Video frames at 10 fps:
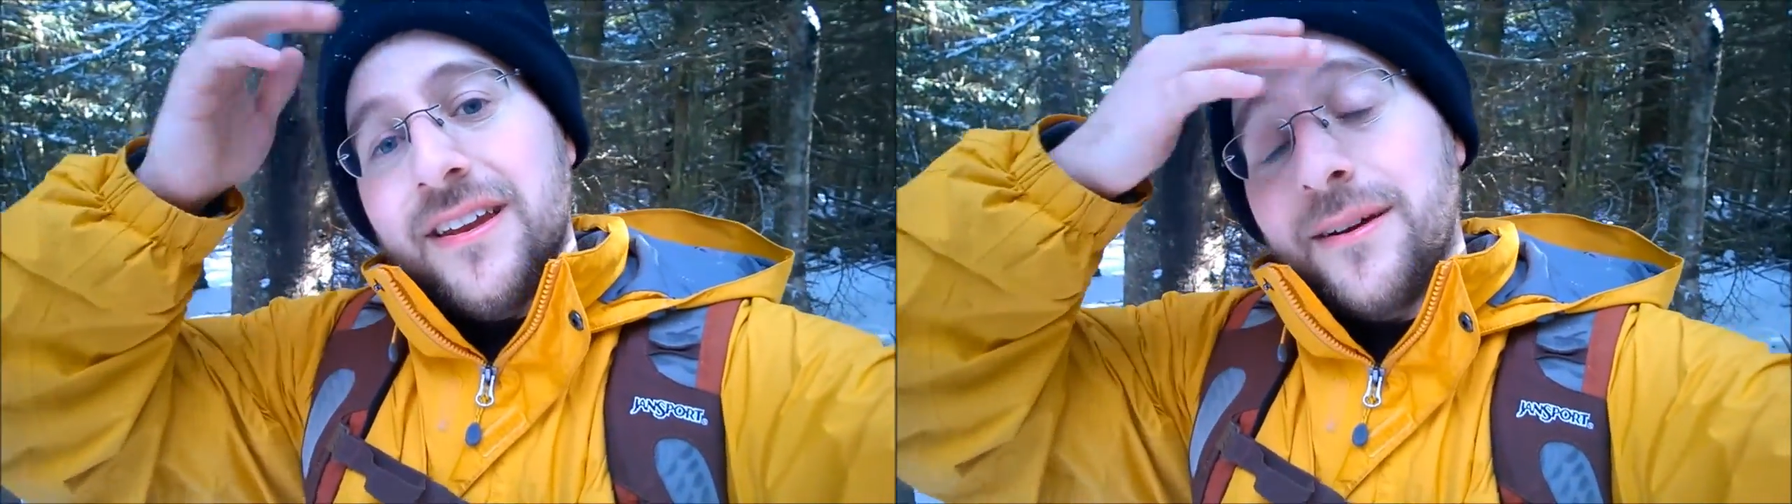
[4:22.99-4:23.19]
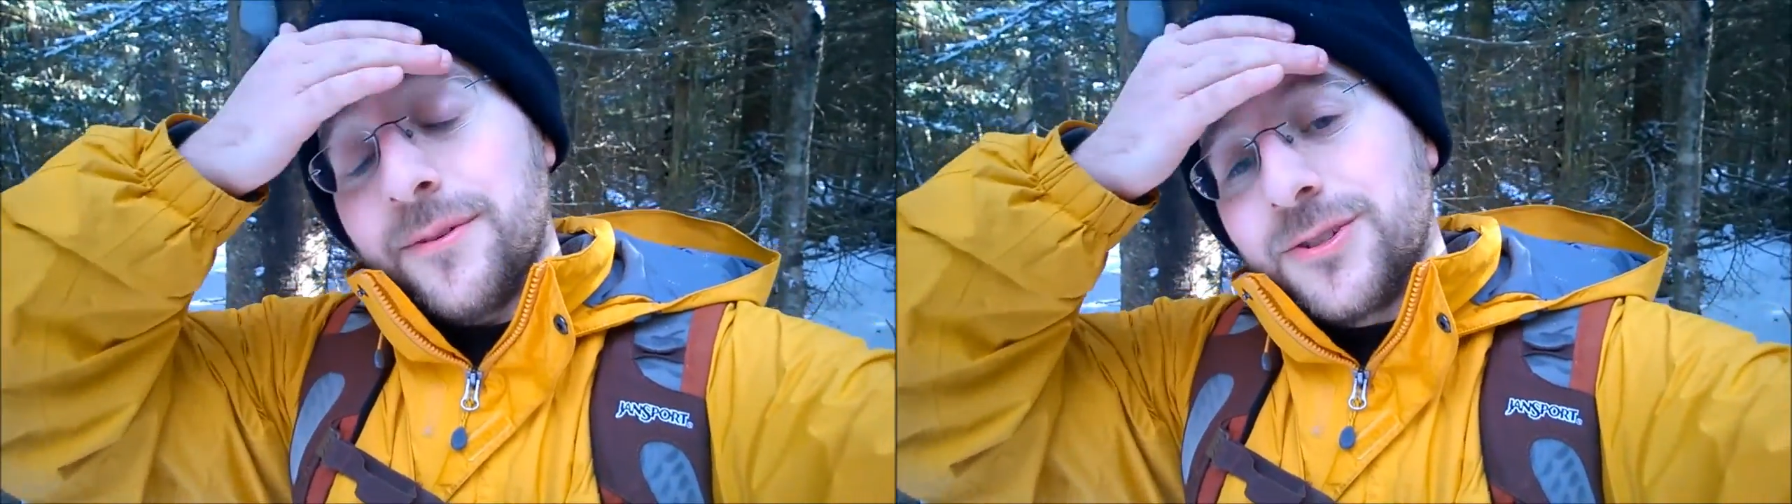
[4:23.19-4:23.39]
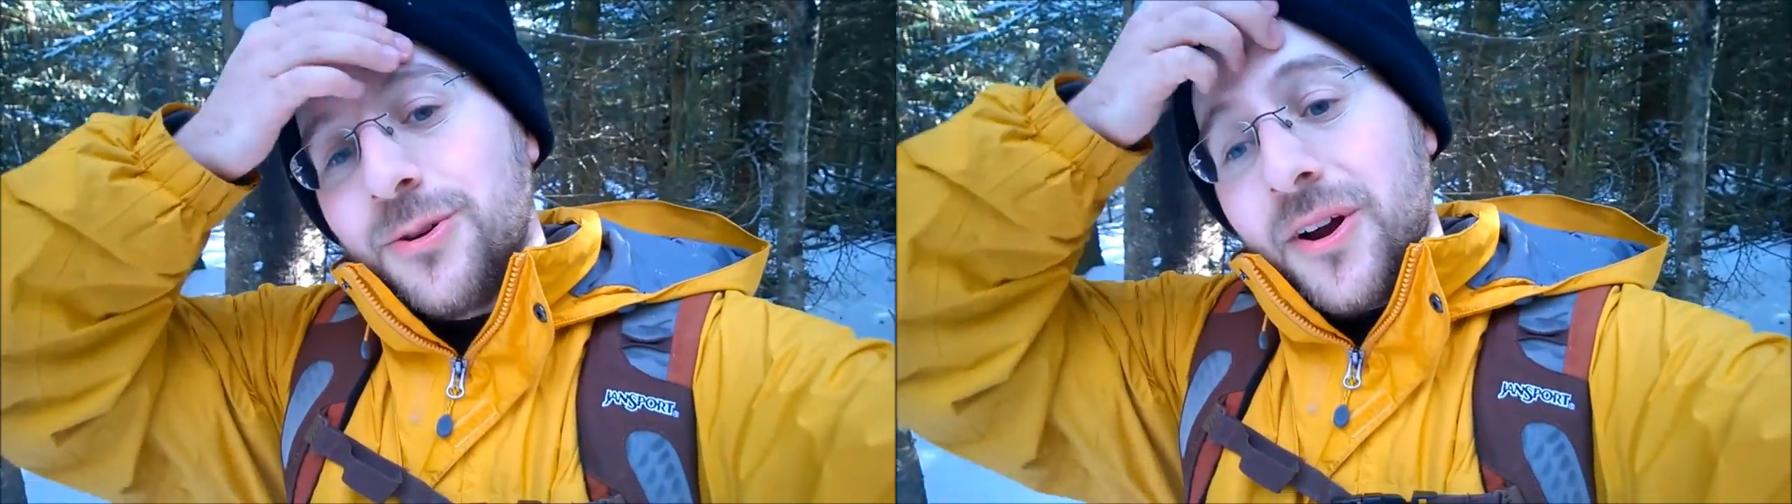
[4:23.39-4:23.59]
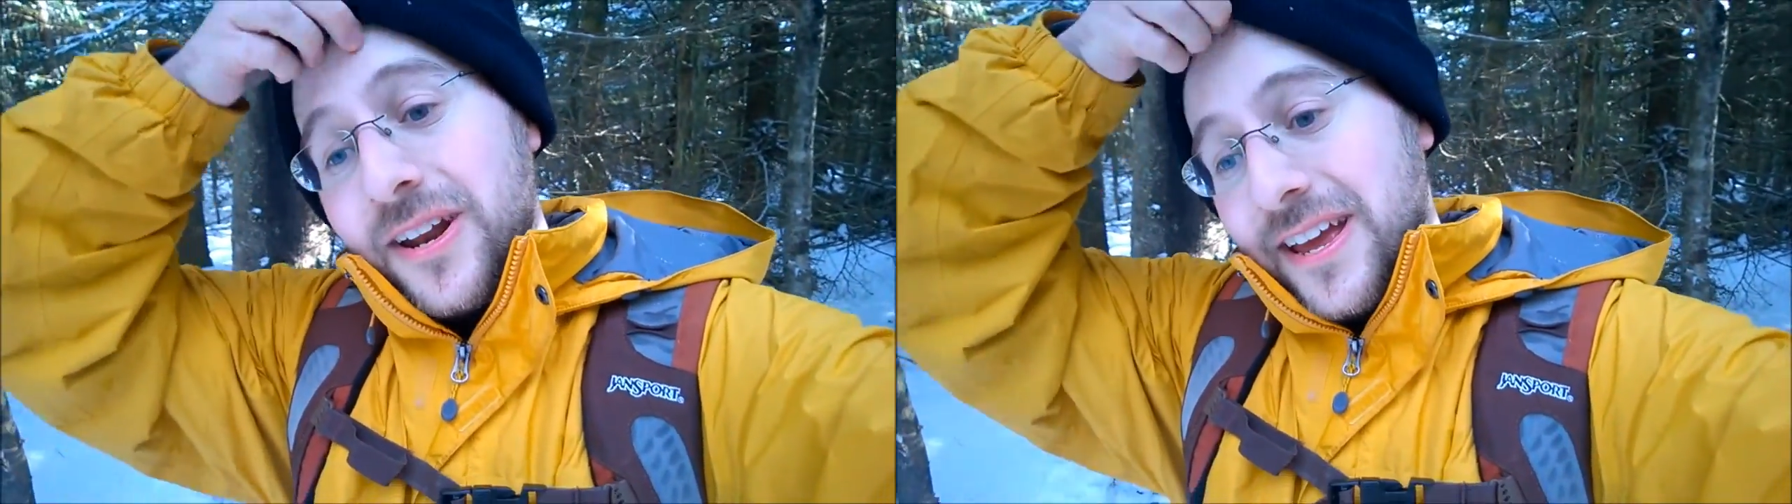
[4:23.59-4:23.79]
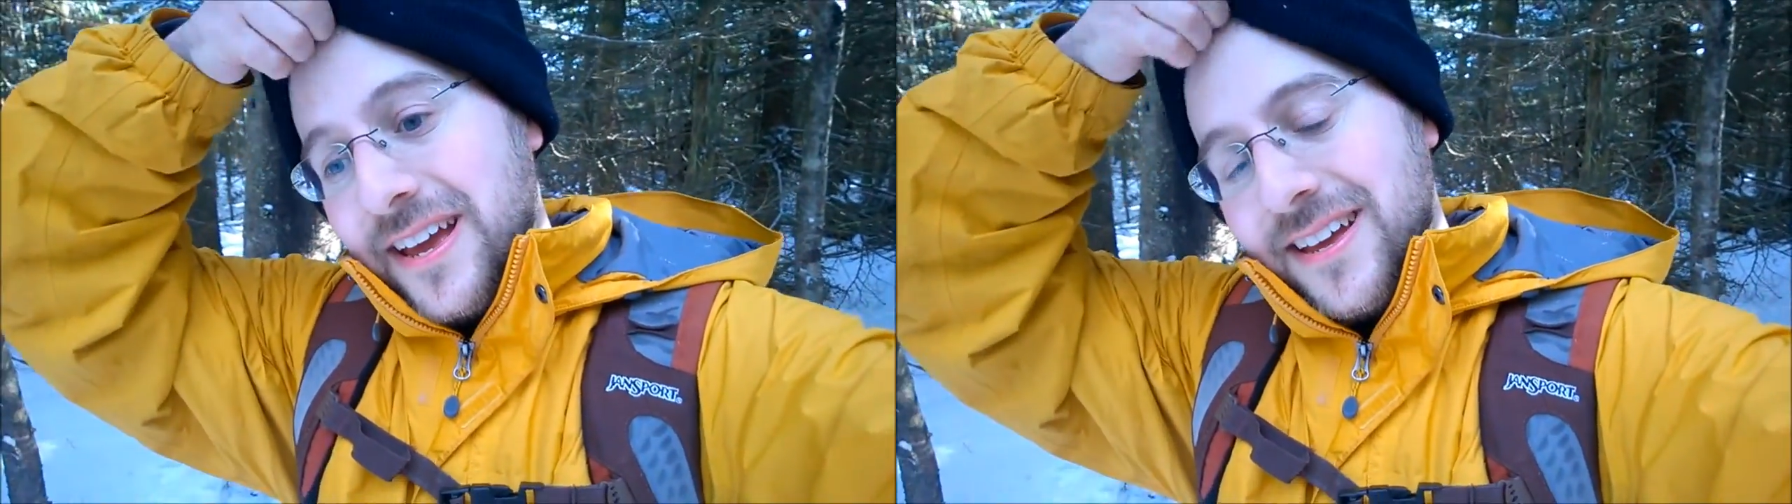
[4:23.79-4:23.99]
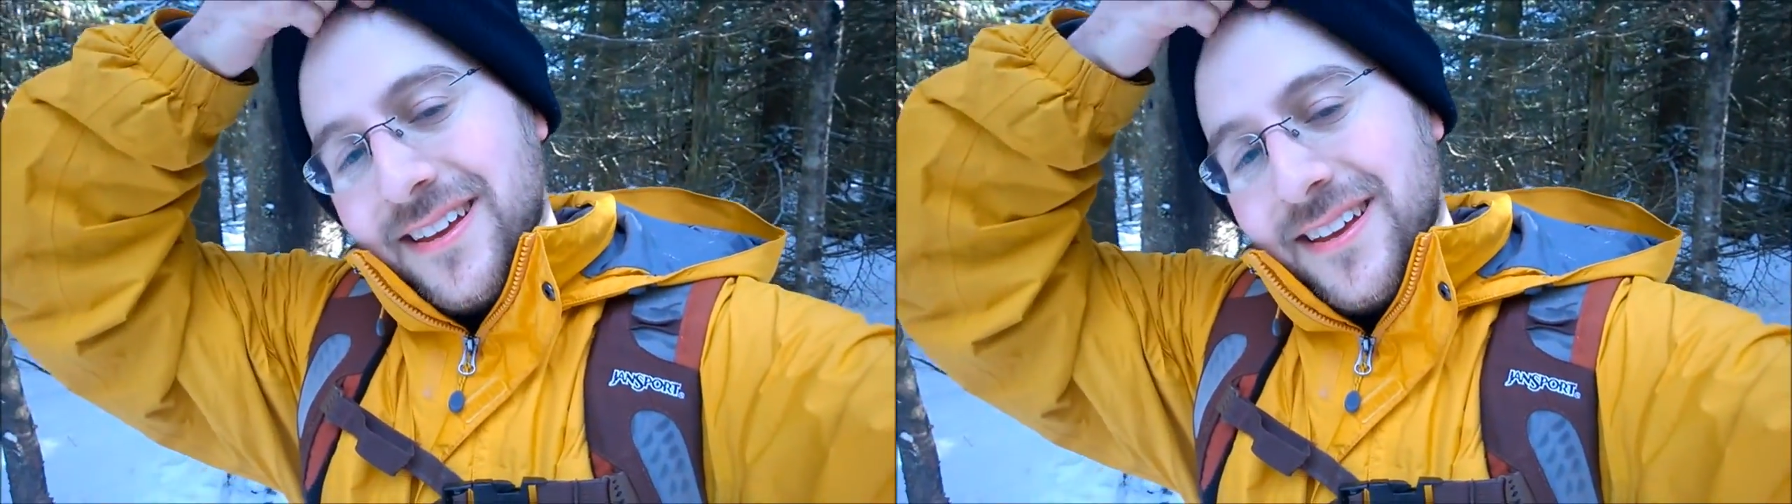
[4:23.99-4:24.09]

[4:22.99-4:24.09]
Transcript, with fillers: number twenty.